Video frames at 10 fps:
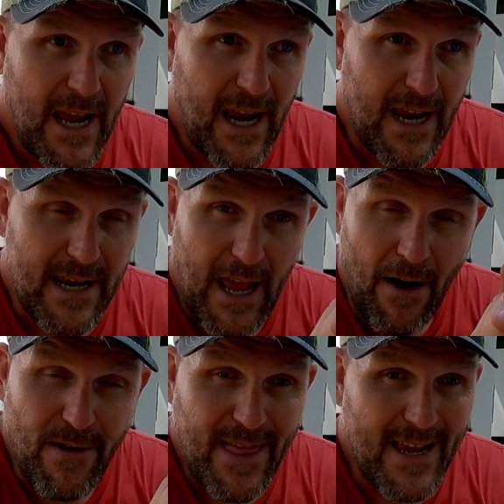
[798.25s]
and
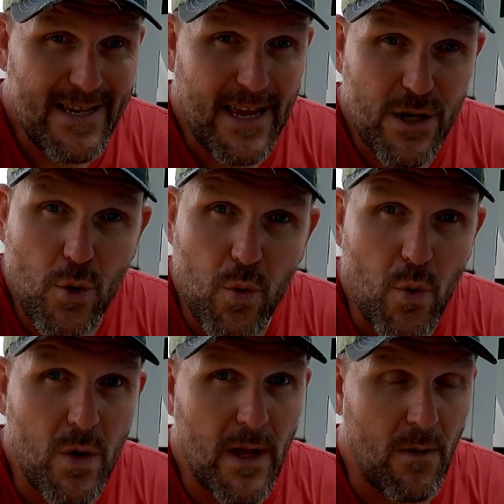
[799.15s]
everything stays
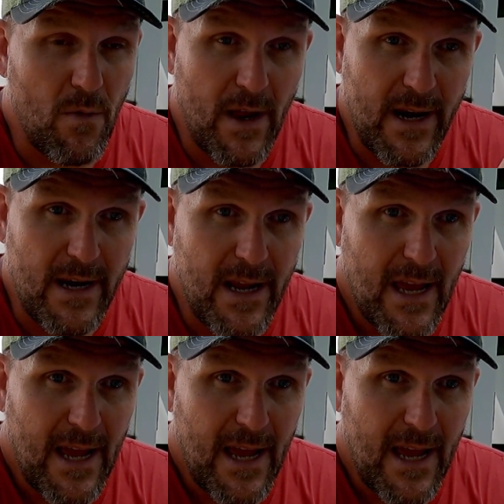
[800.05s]
cool and running.